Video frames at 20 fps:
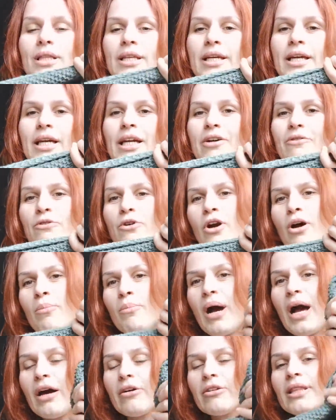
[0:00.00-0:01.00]
Claire
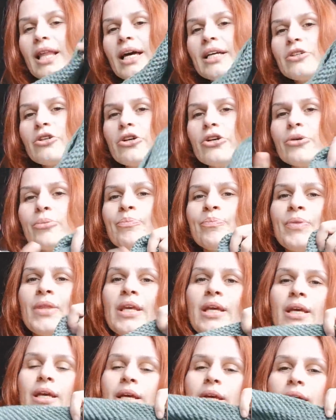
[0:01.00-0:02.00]
from Outlander.
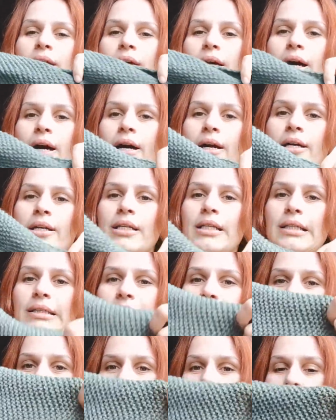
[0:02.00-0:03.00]
I
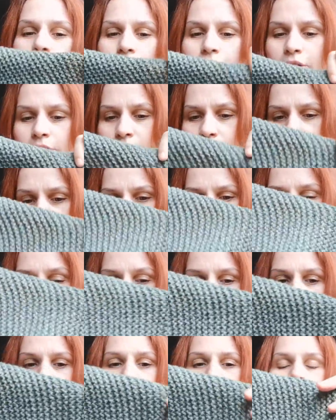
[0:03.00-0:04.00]
learned
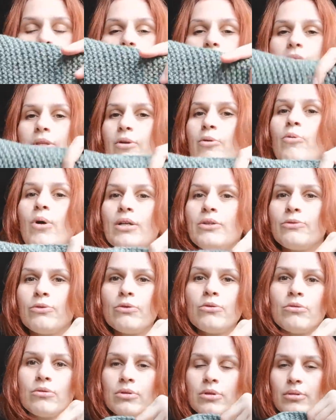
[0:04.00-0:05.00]
quite a
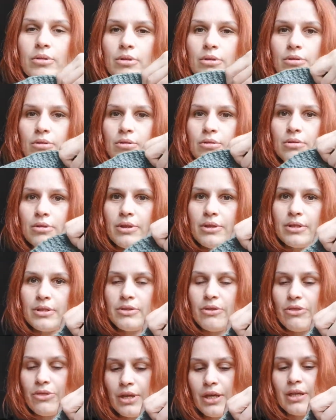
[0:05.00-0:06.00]
few
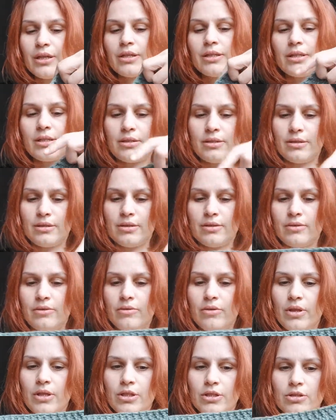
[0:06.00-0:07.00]
things
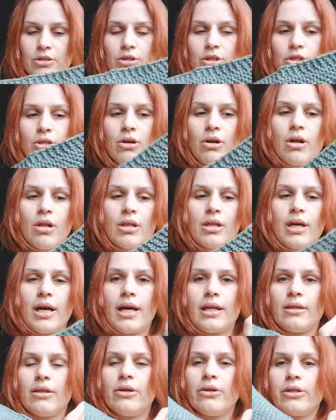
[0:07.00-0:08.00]
with this shawl.
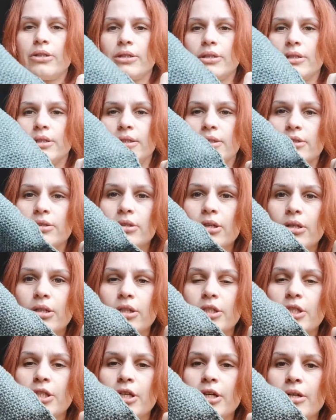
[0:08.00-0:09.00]
I learned in
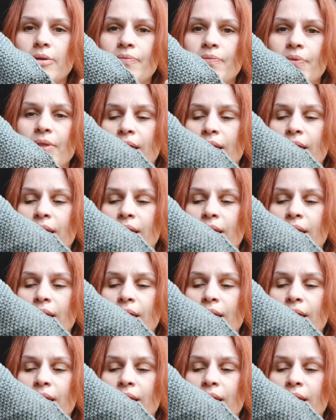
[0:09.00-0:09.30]
Torgia.